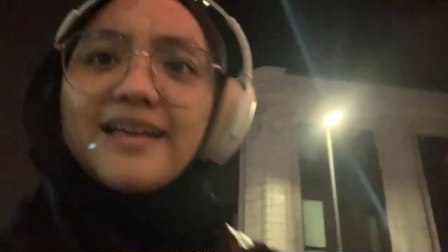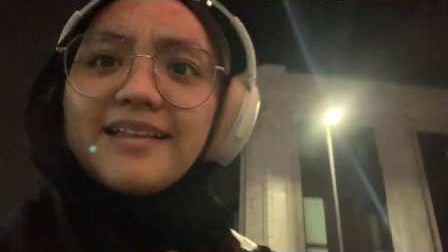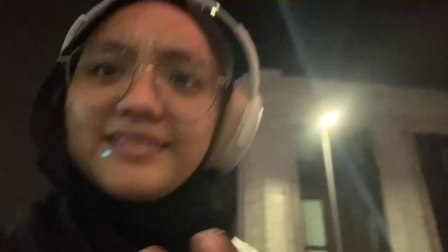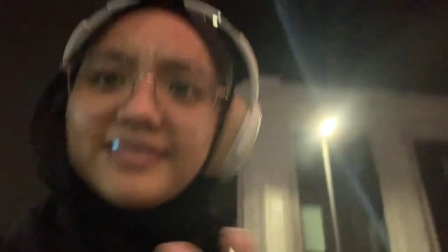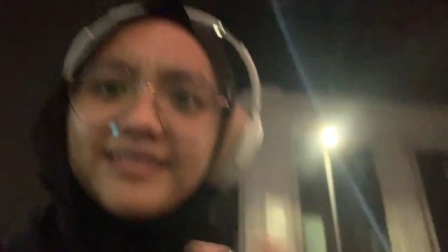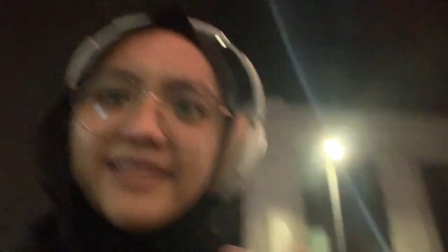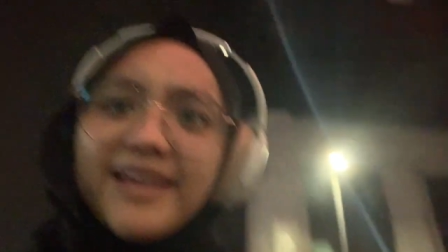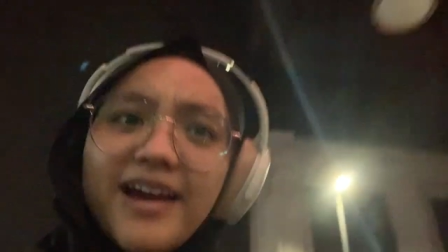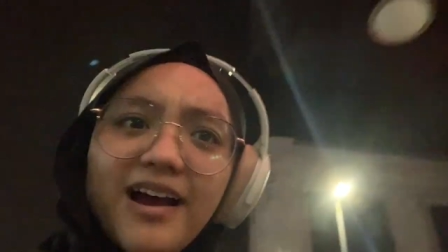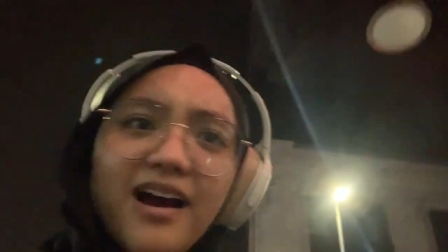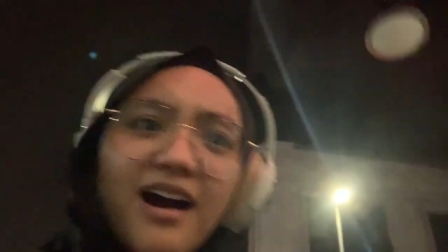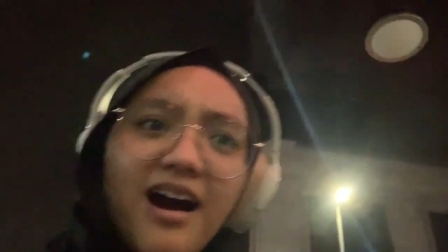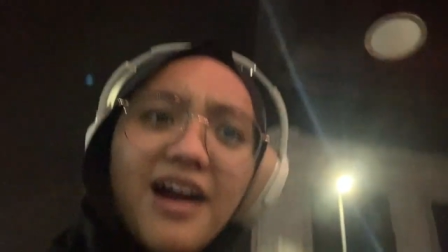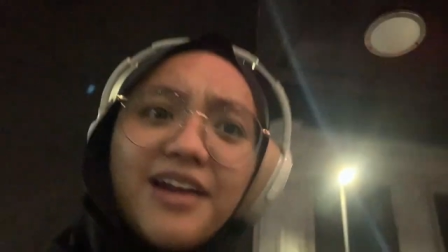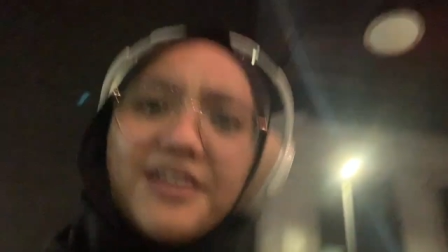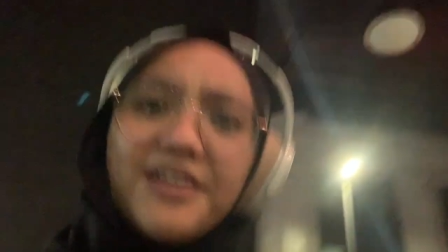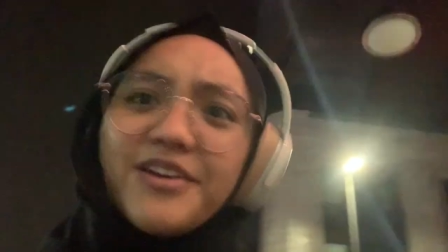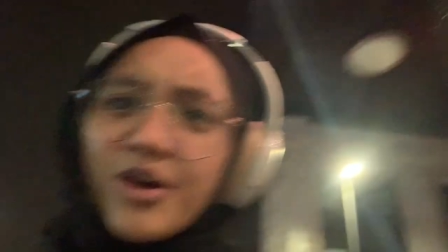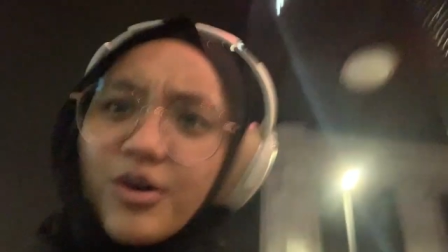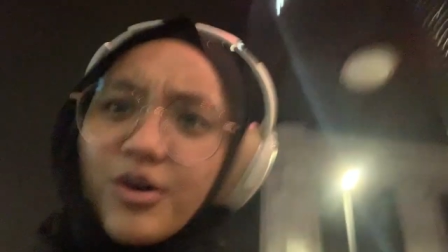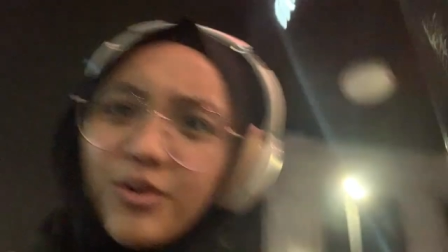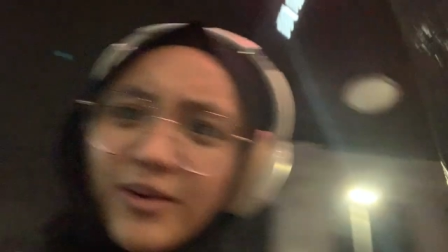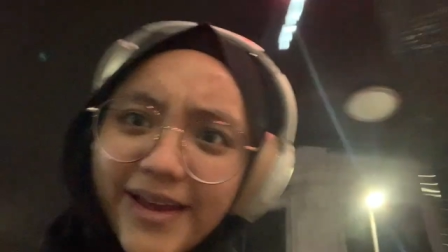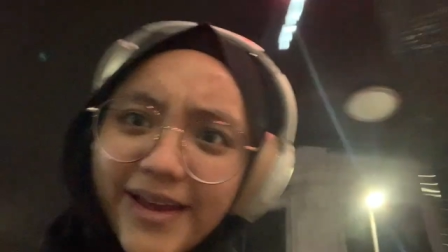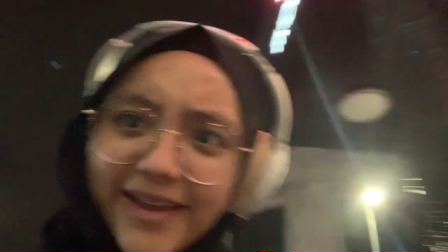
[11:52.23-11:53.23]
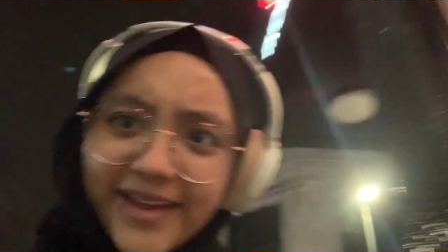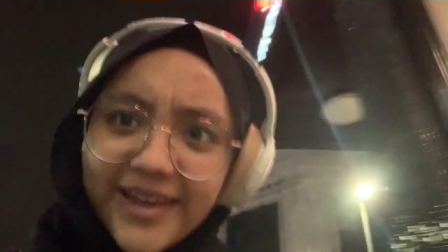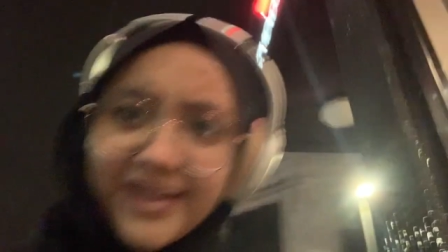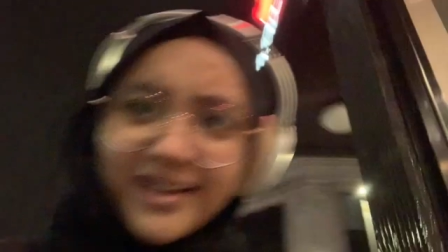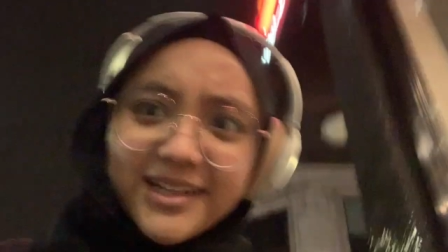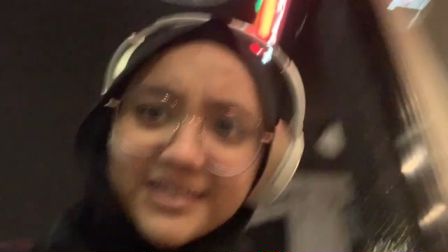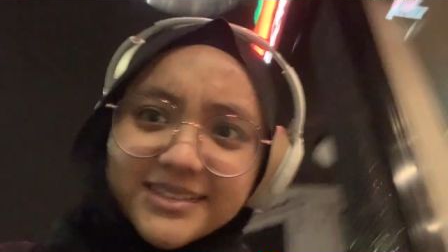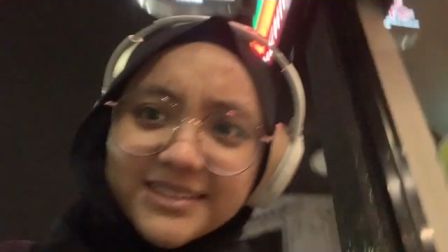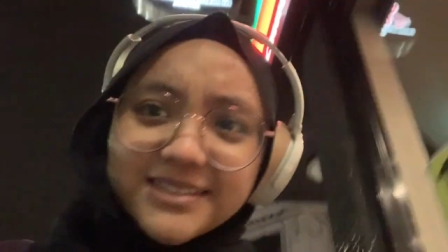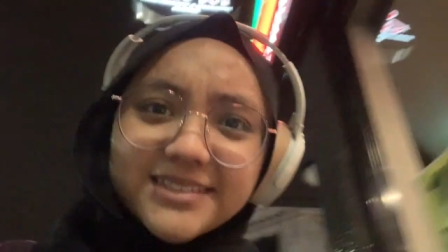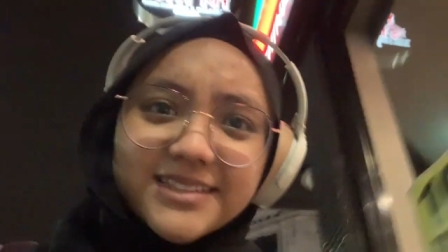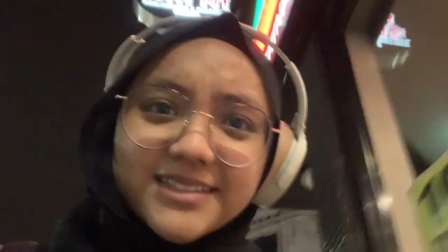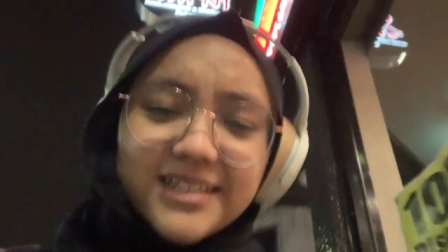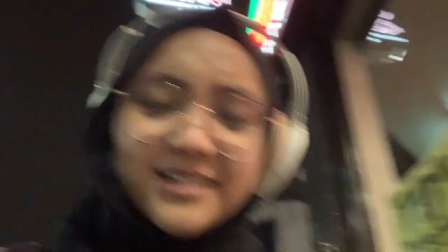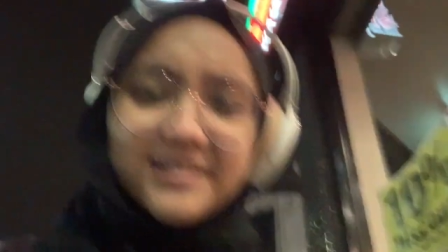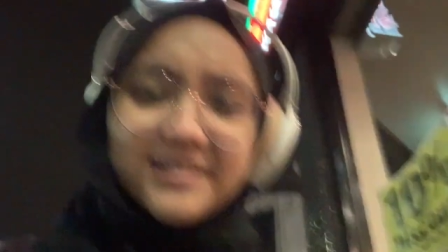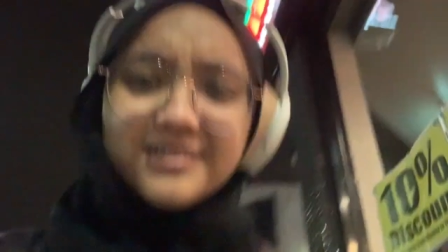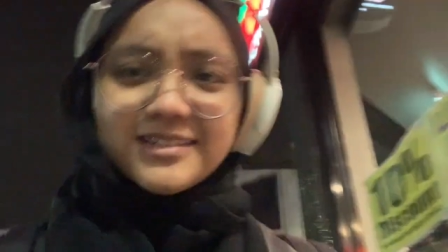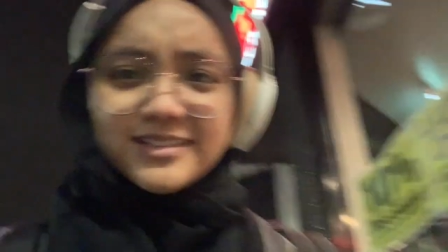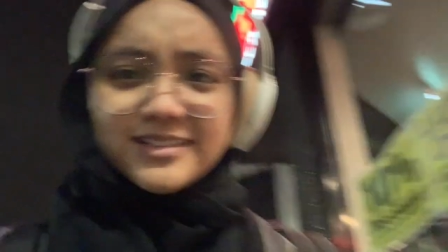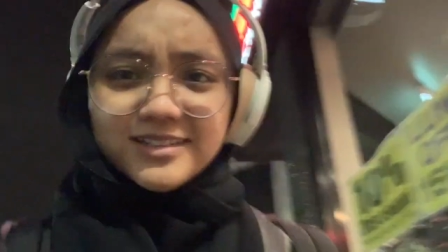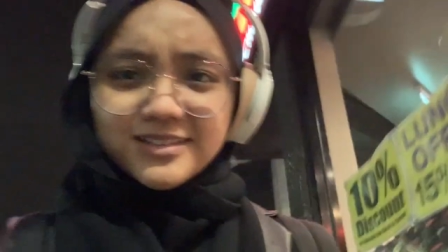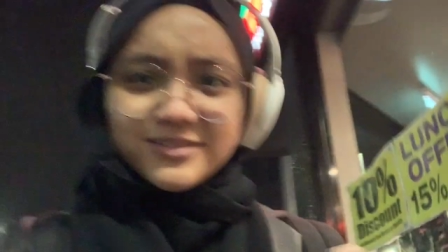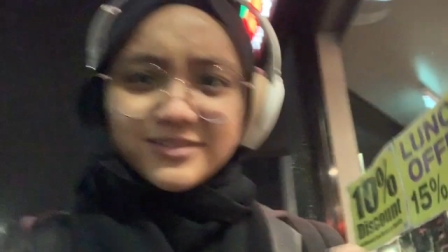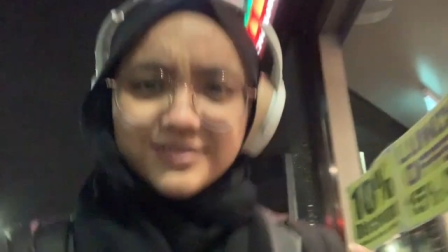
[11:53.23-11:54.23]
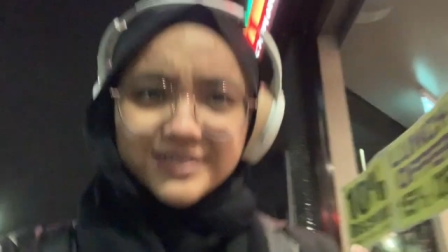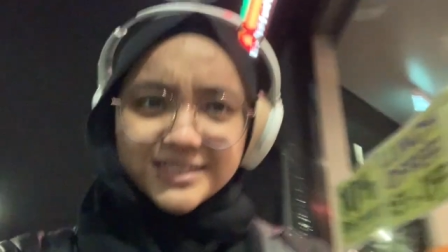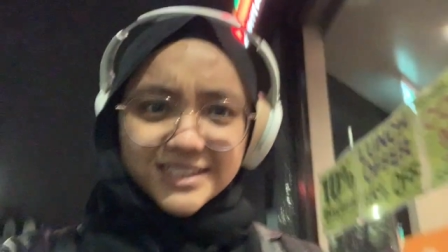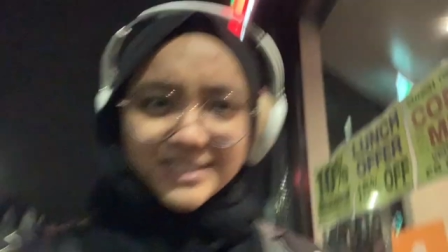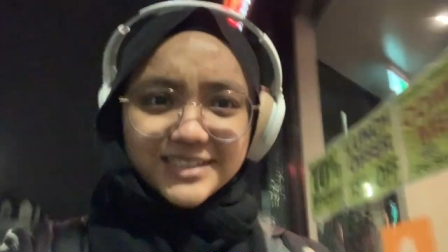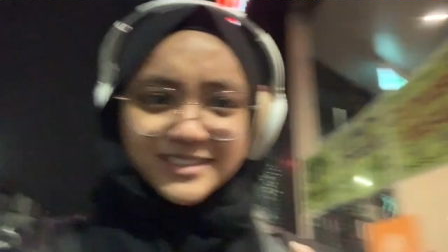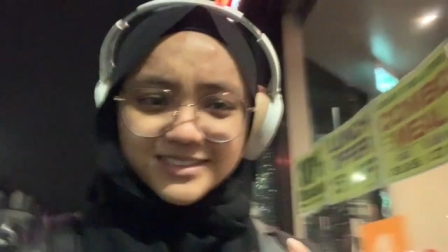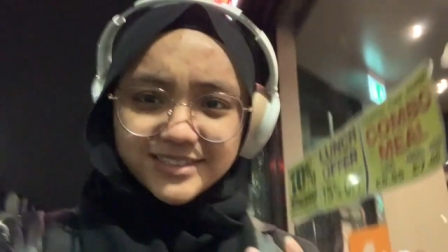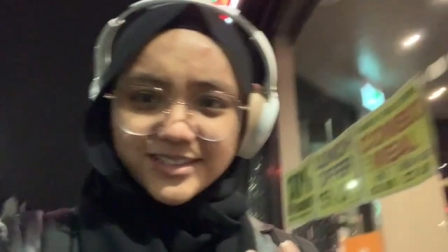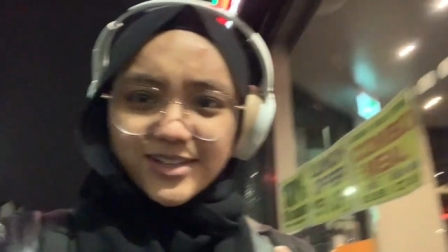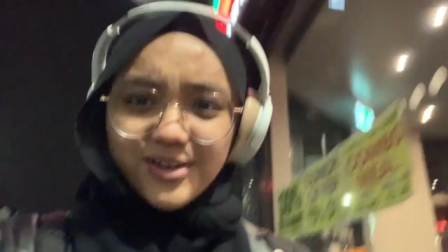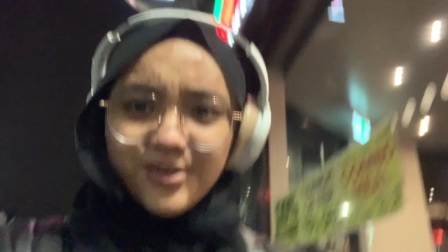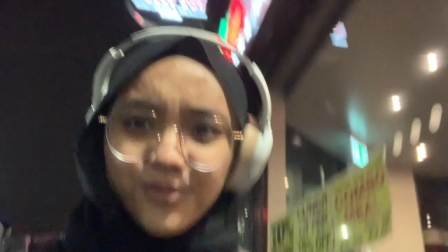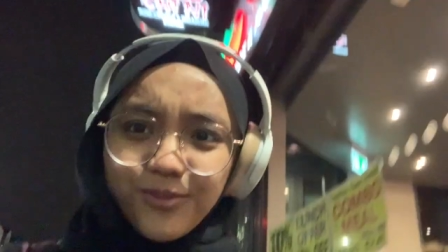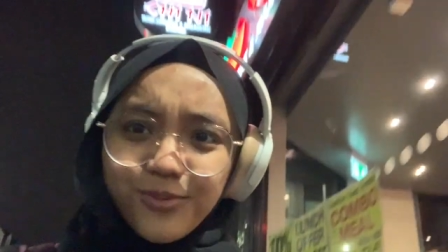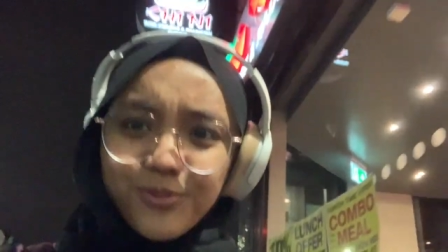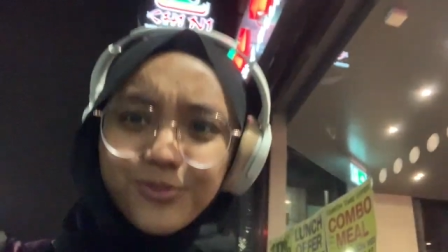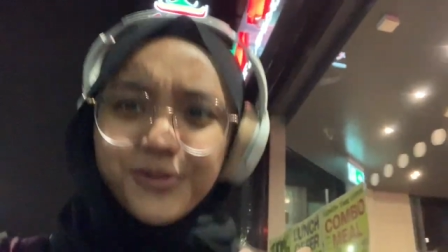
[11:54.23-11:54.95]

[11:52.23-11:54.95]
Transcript: there are no eggs. Which is so